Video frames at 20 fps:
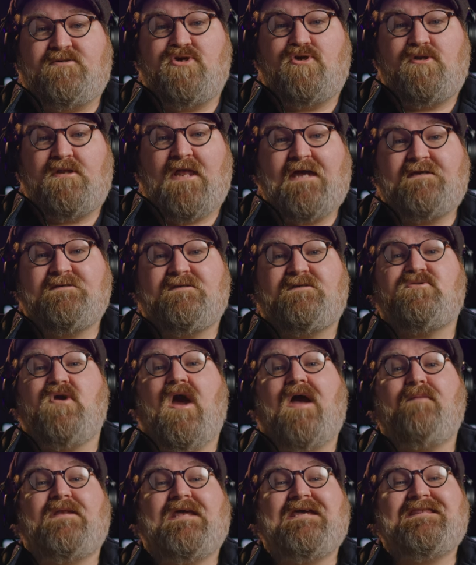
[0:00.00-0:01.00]
sure to like and
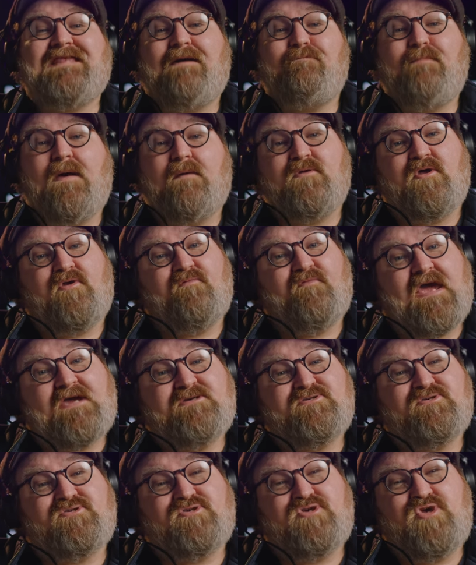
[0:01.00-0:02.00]
subscribe and hit that bell
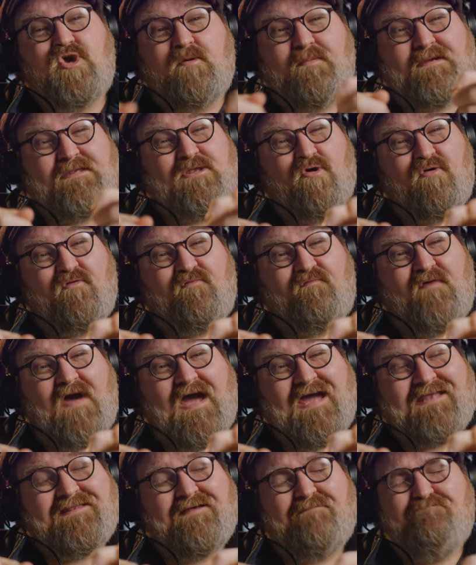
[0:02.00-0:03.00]
notification so you can be
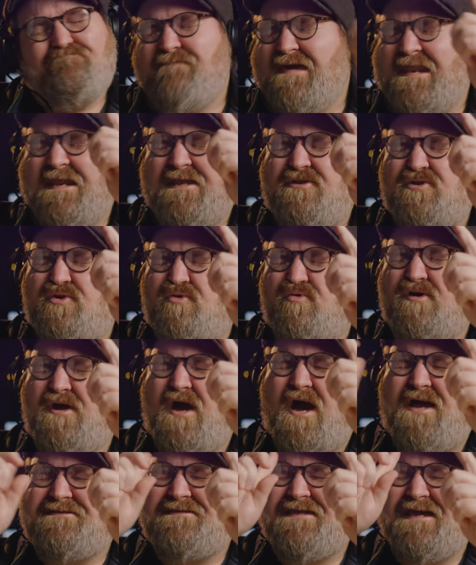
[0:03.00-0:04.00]
notified the minute new
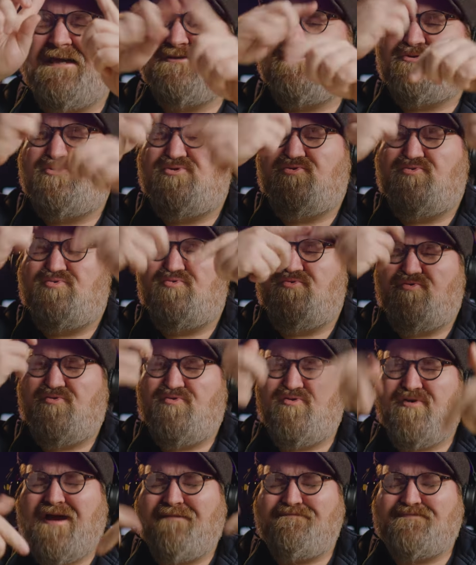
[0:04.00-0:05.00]
content
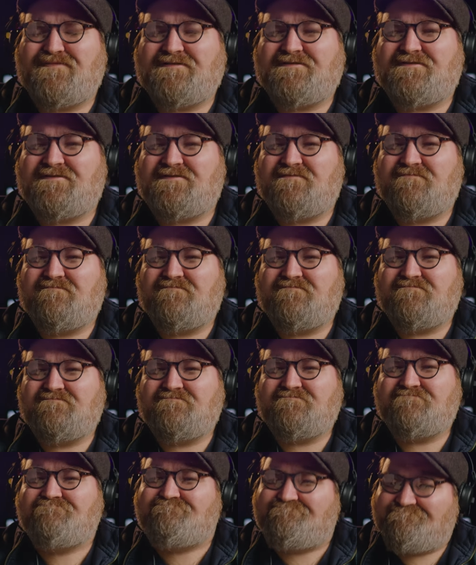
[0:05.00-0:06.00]
drops.
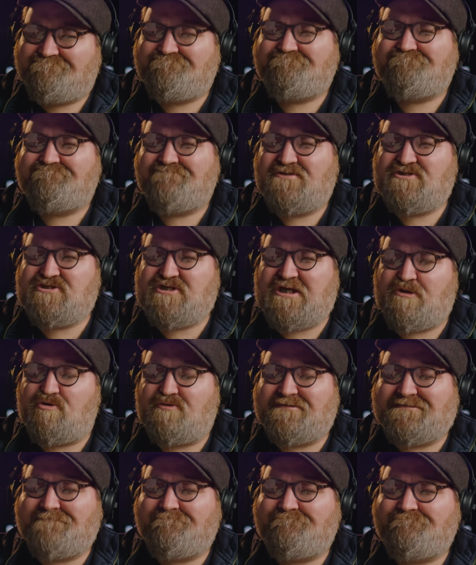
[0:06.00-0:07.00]

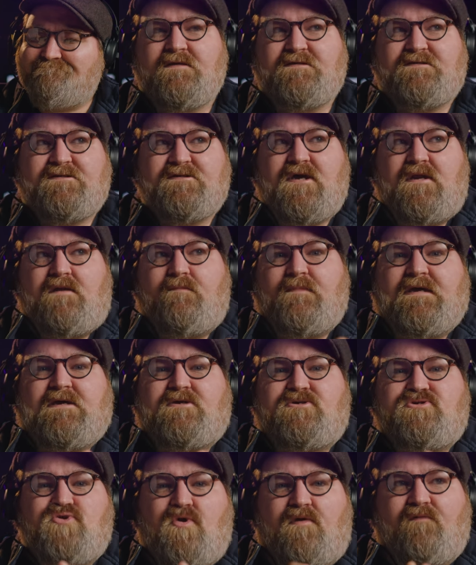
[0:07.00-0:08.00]
Cheers. This is going to be a
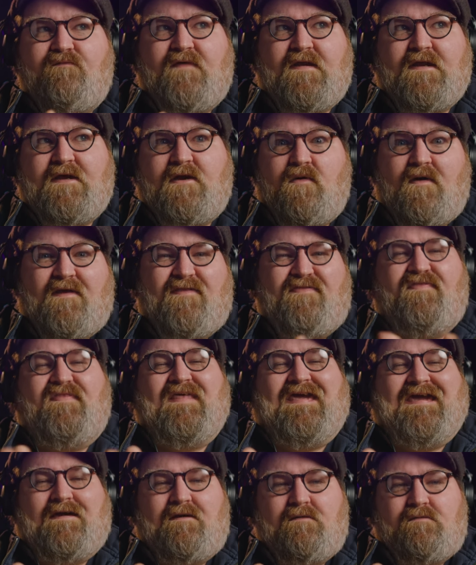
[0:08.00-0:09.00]
short video, I
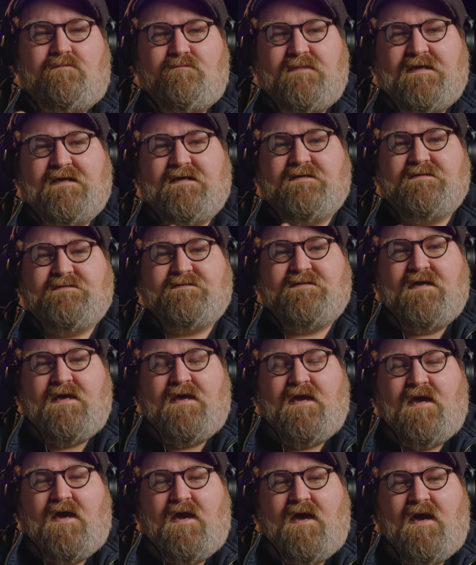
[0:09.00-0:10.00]
think, because
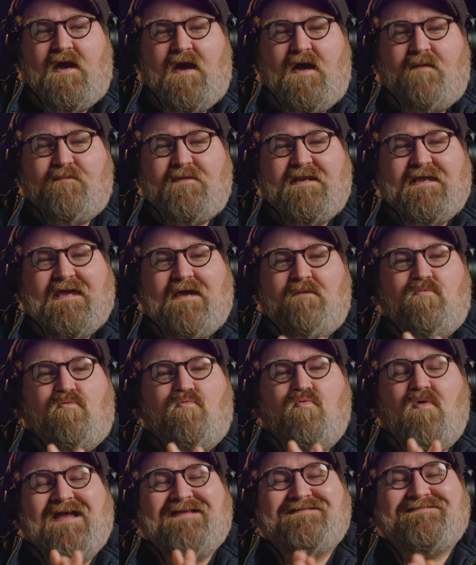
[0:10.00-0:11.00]
I'm going to get
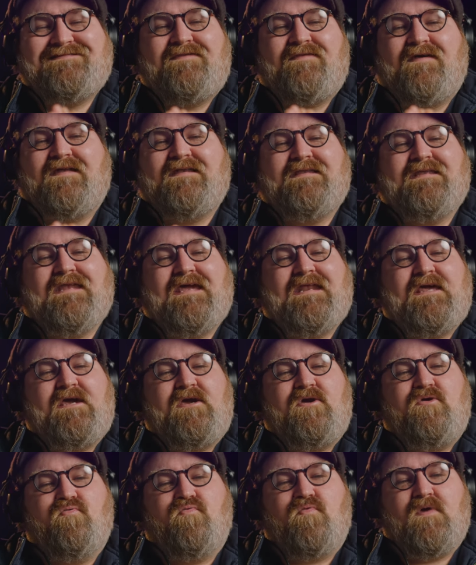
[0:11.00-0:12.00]
right to the
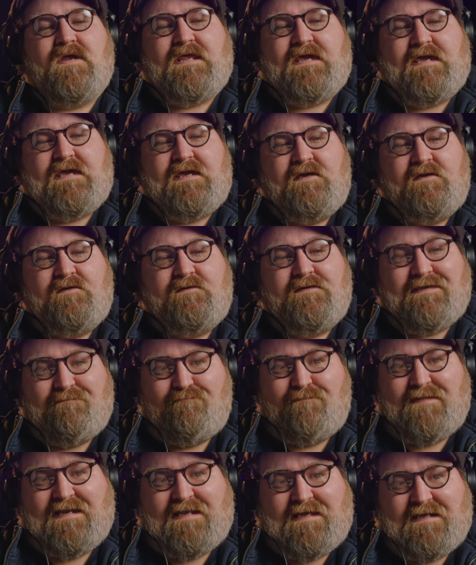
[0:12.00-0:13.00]
nitty-gritty
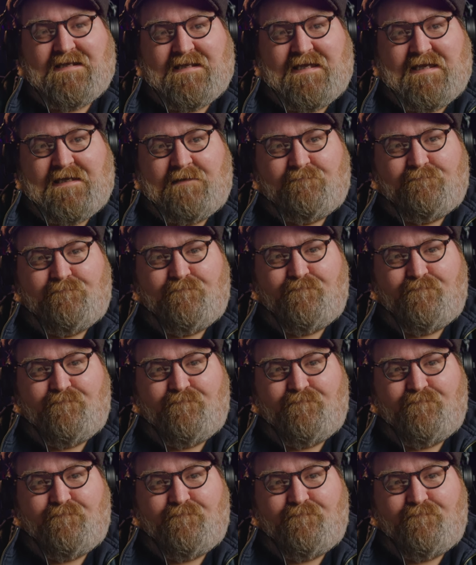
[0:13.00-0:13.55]
immediately.